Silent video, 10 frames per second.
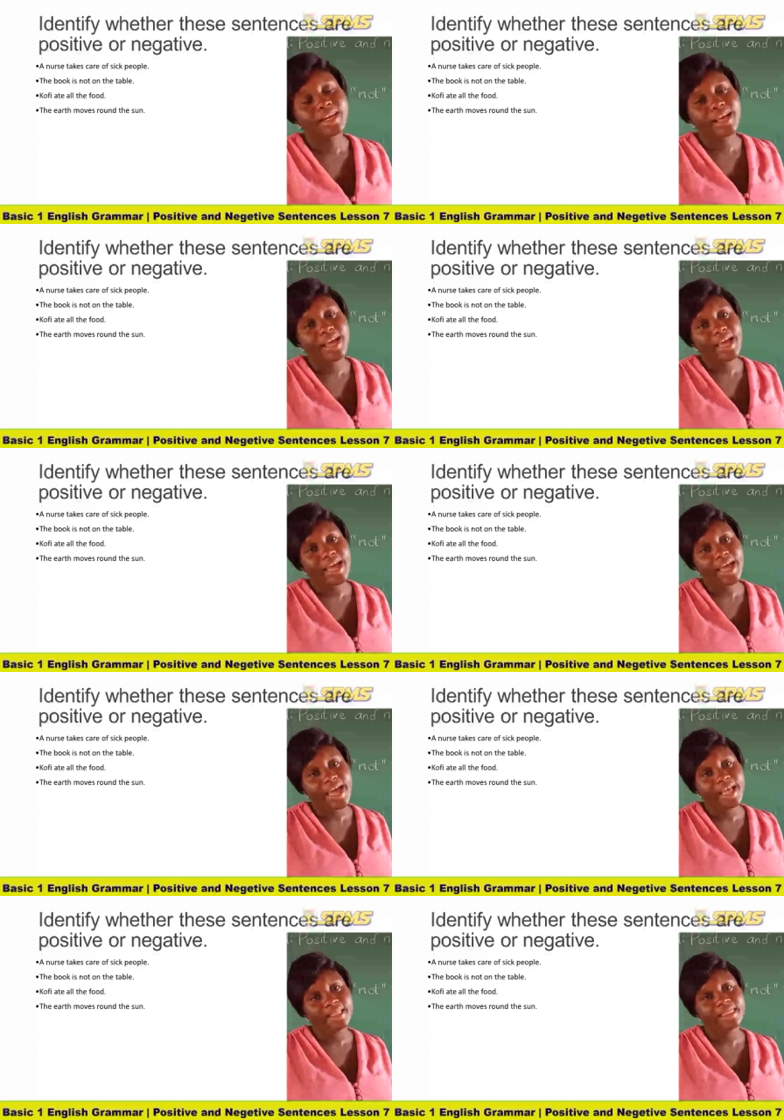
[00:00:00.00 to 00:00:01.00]
The
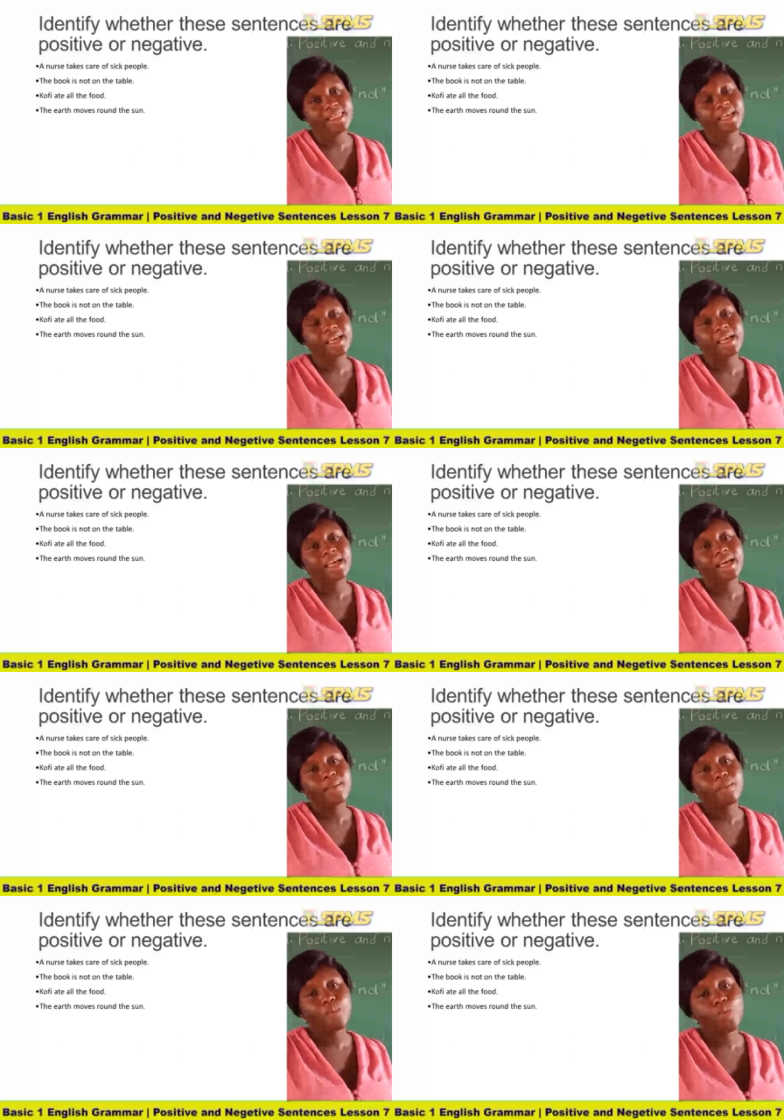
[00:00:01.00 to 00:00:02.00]

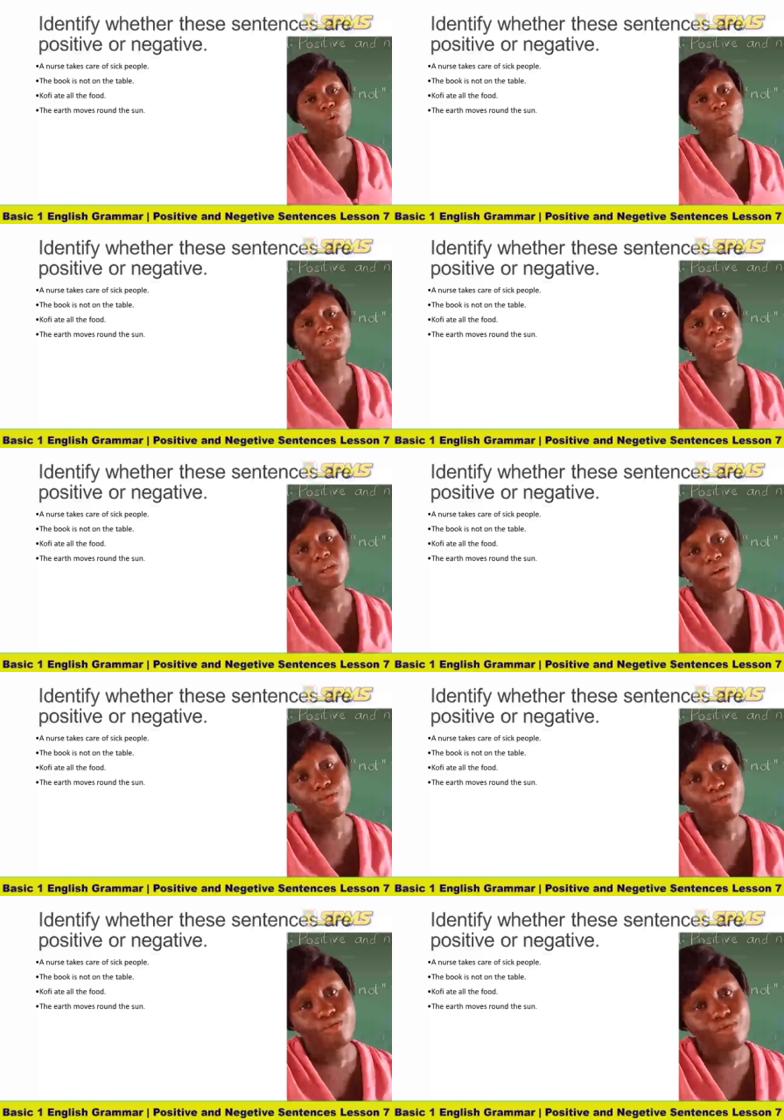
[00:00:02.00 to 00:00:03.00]
earth
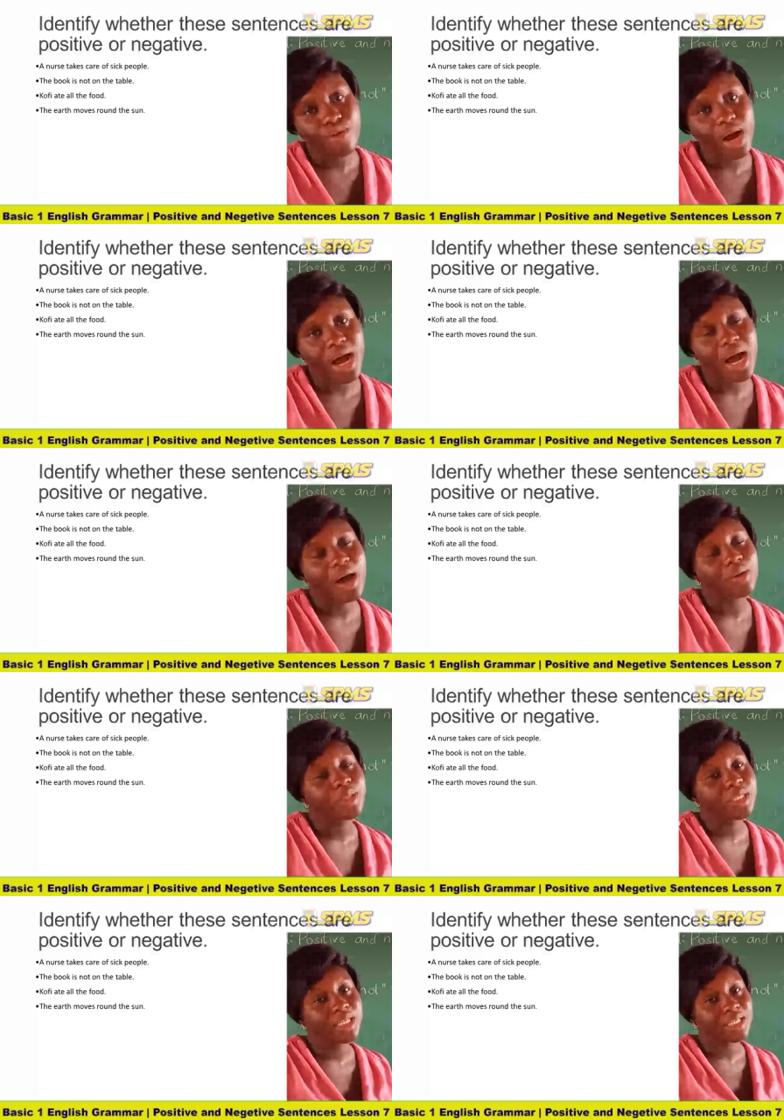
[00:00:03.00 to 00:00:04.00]
moves
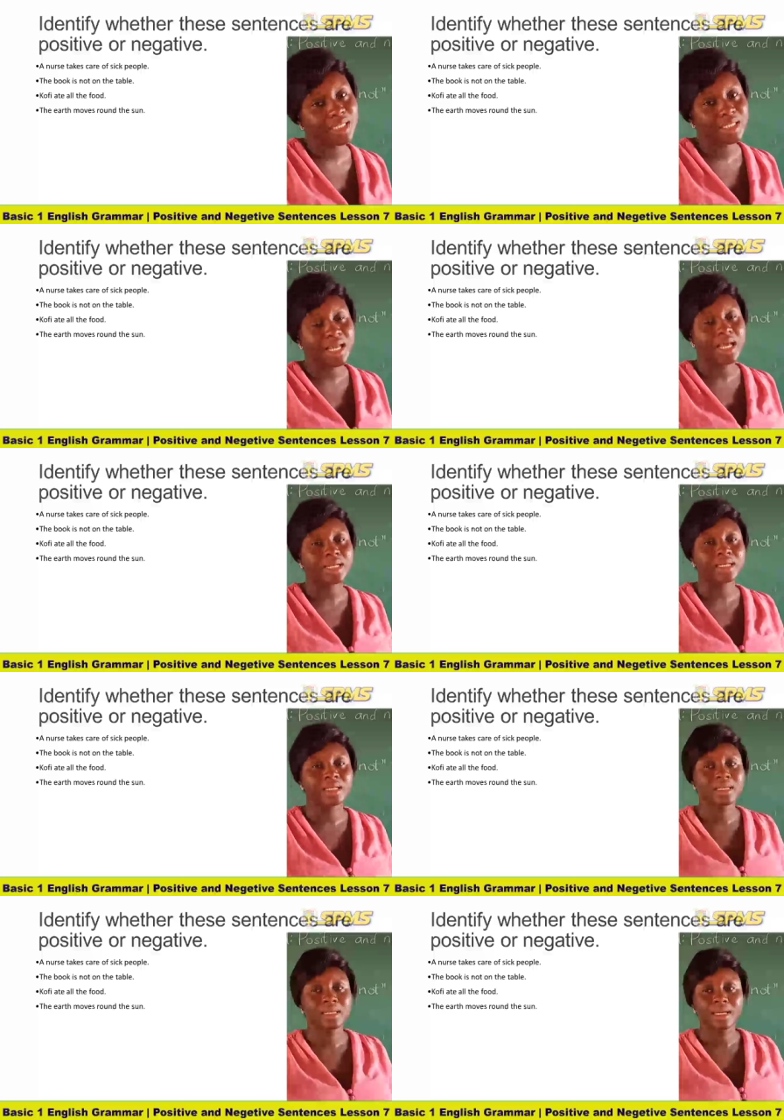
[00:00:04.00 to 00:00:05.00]
round the
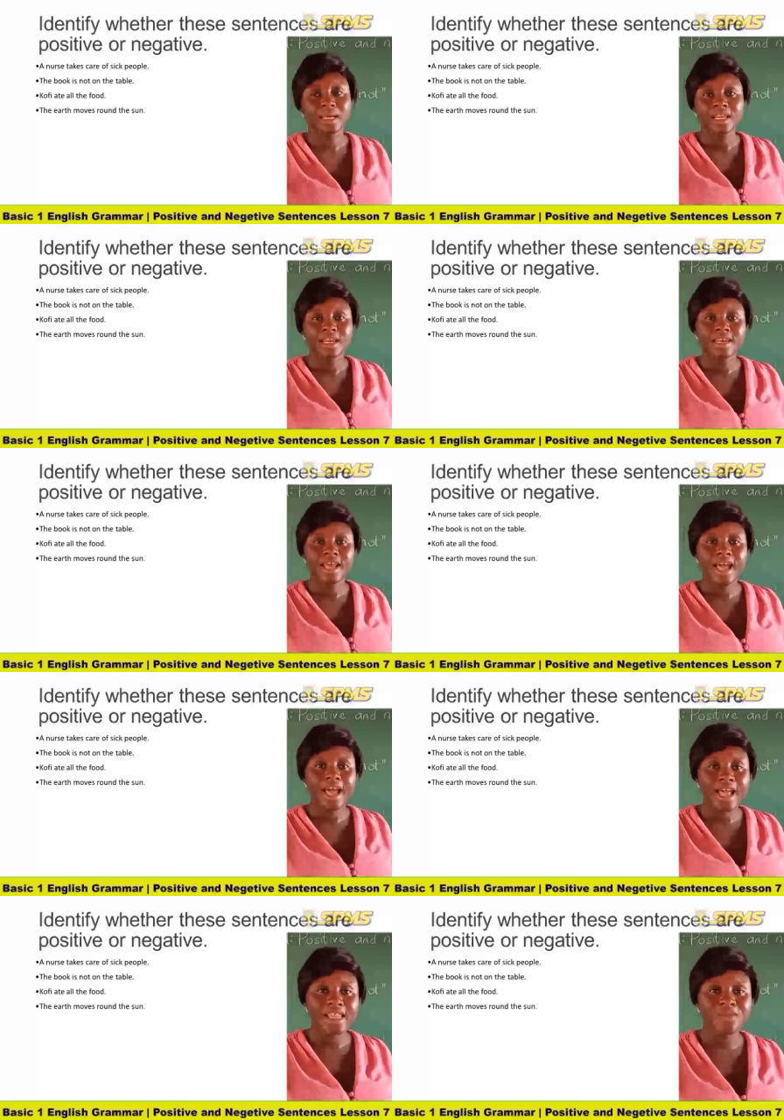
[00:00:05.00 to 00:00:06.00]
sun.
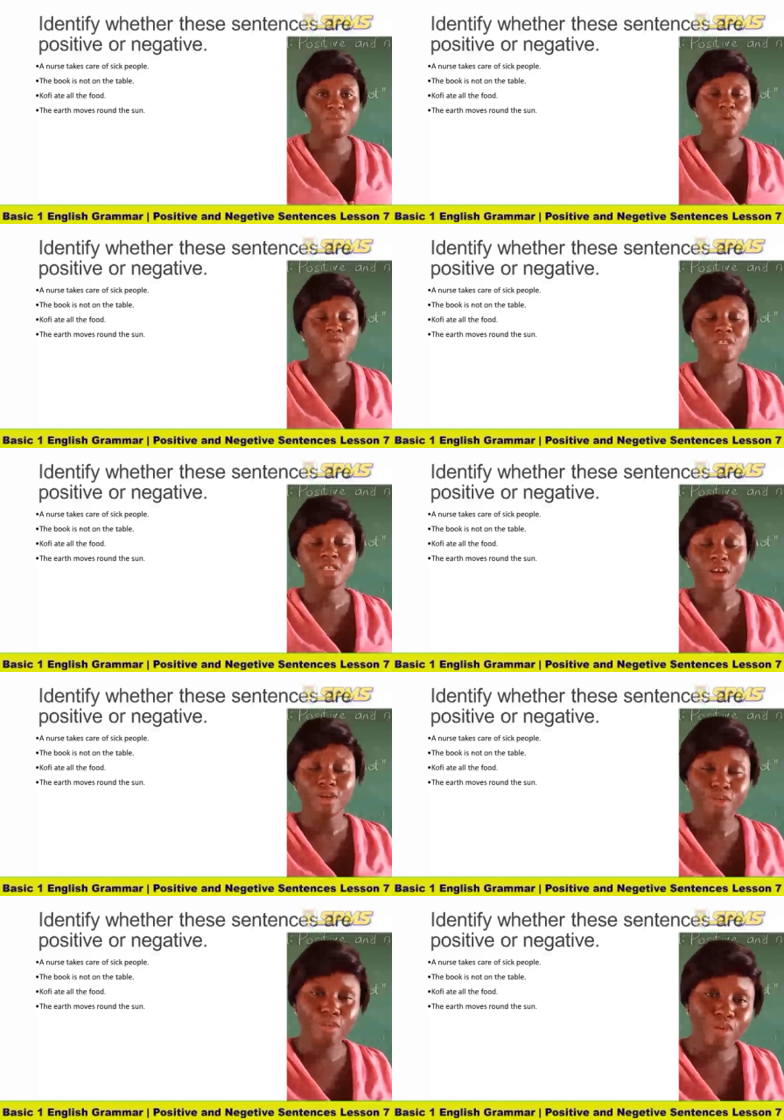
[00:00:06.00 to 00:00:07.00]
The earth
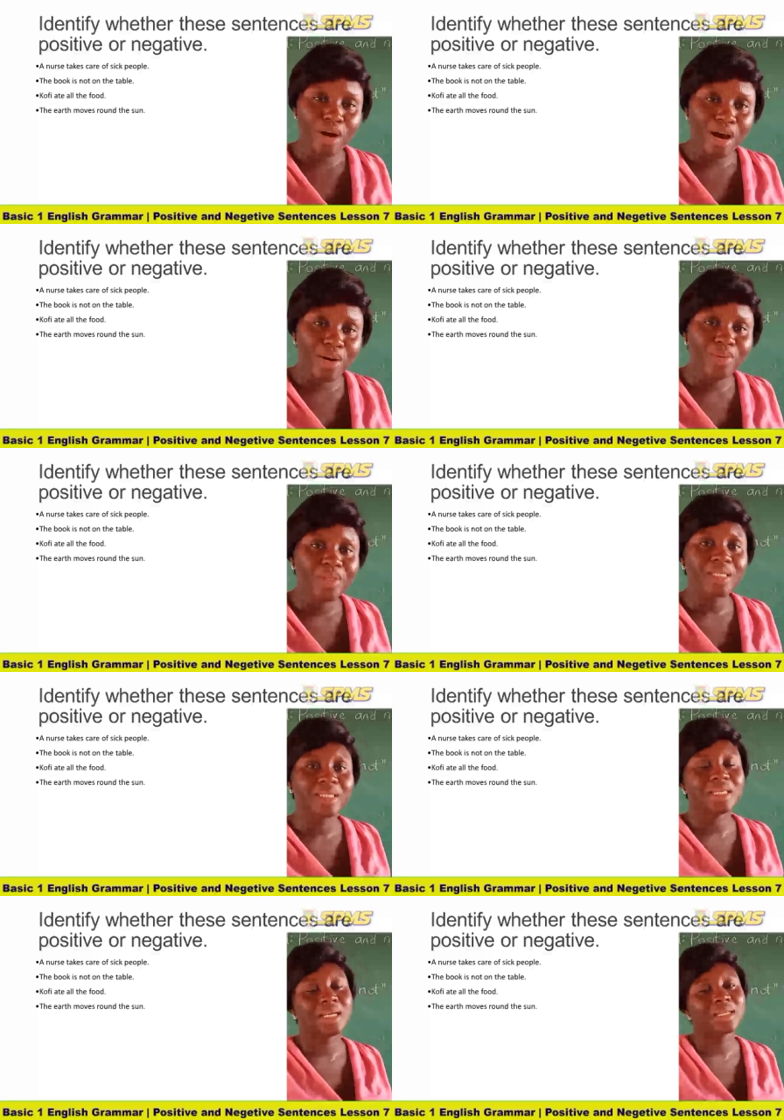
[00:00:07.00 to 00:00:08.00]
moves round the
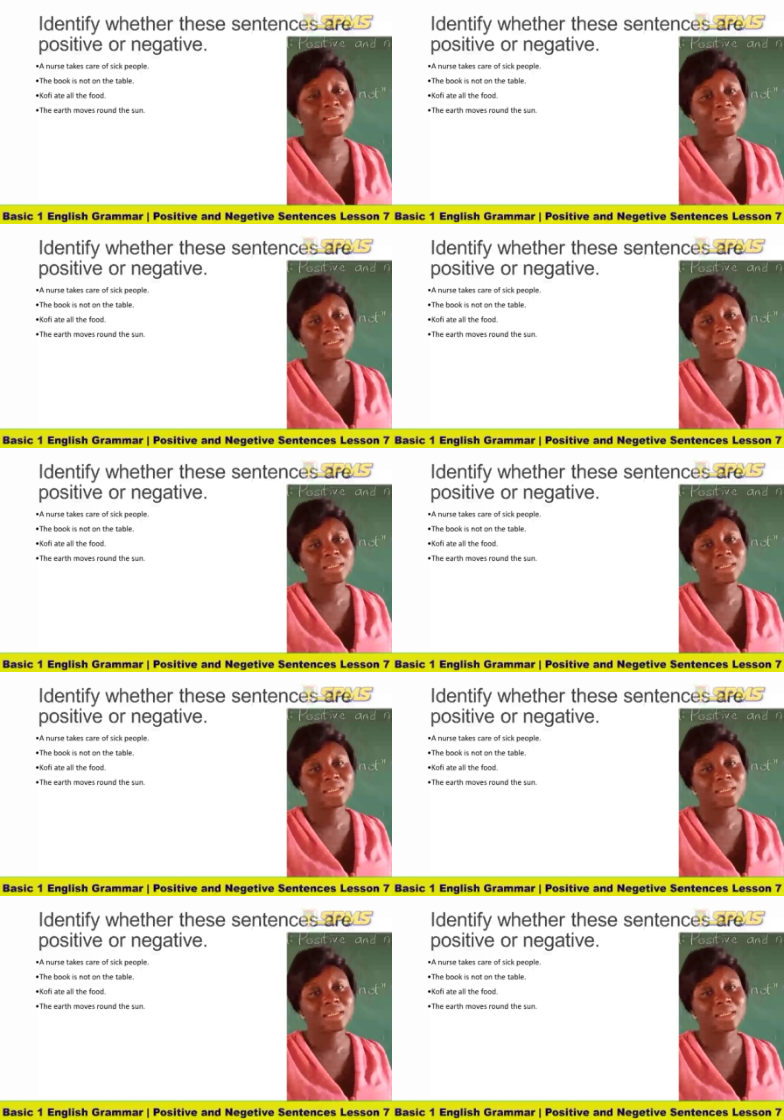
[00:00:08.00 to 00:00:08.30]
sun.